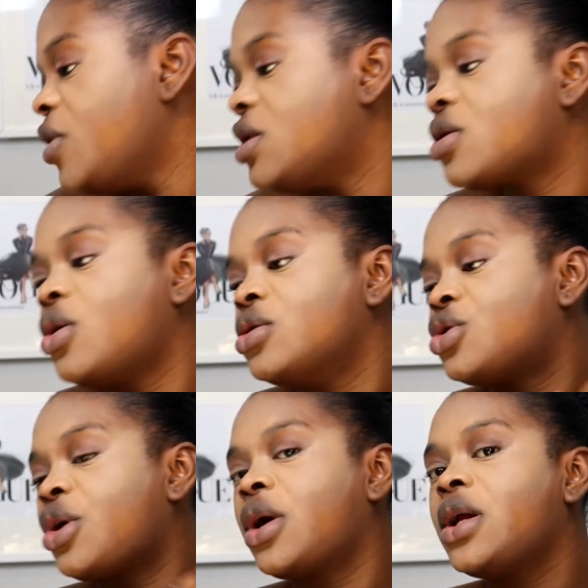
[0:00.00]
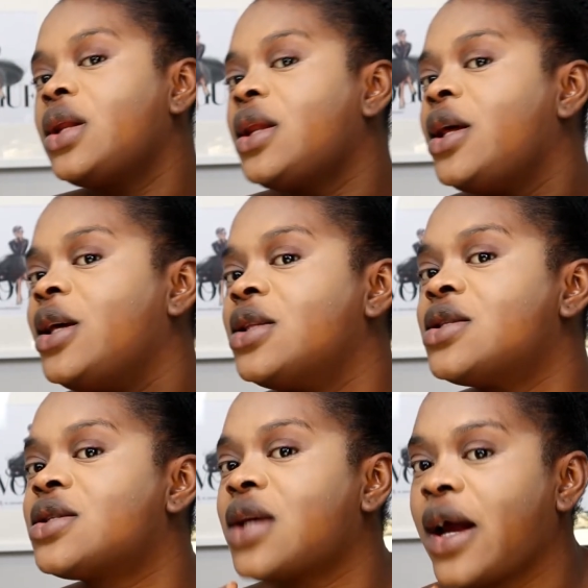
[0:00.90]
It's contouring
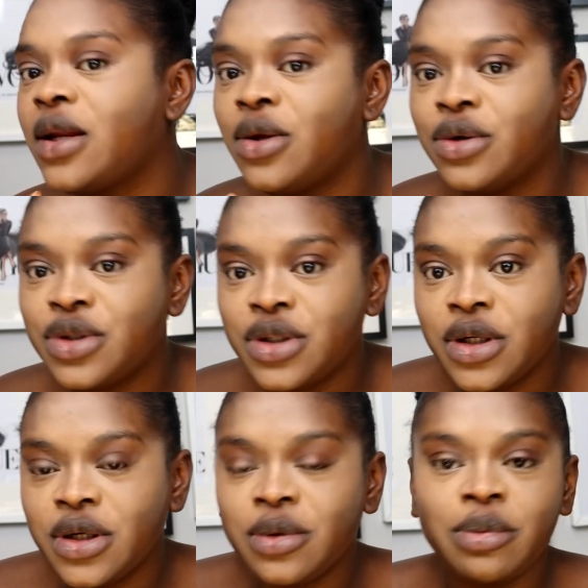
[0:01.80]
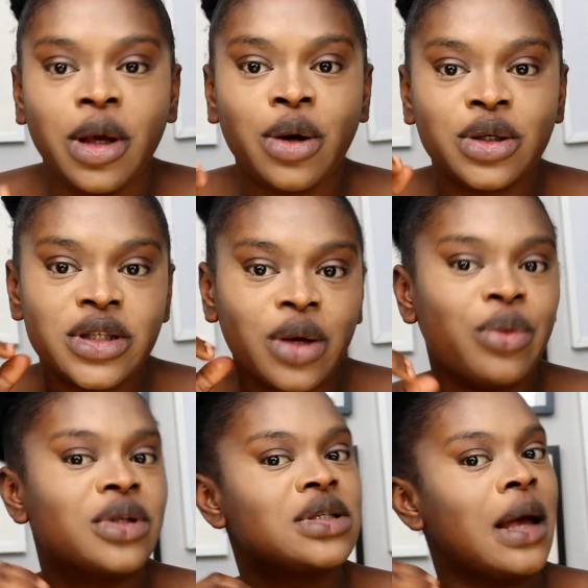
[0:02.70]
inside your cheek because it
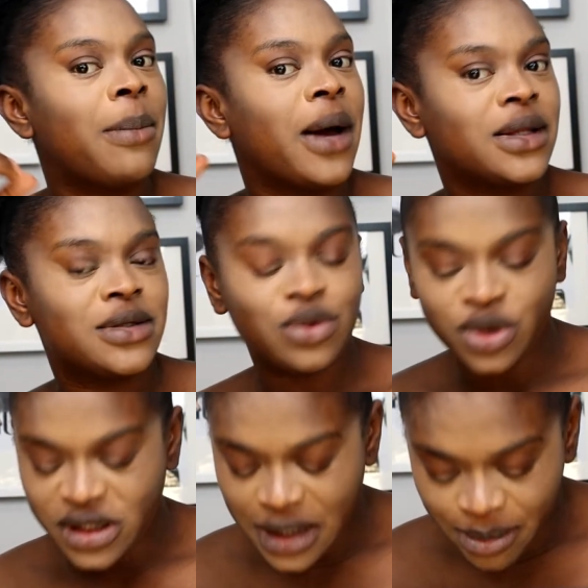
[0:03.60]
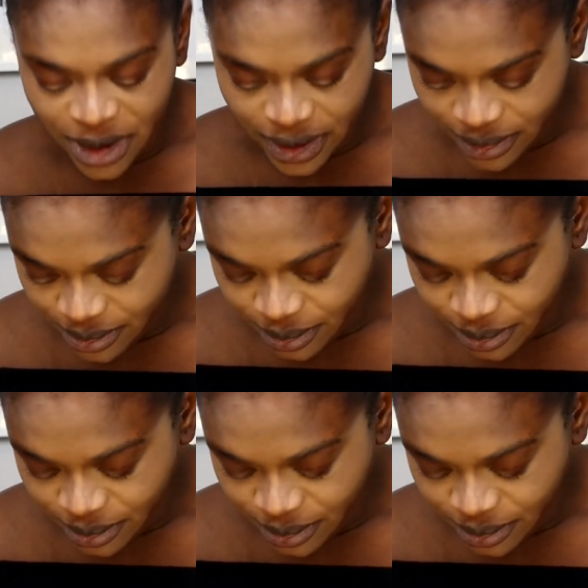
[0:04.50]
wants that part to disappear.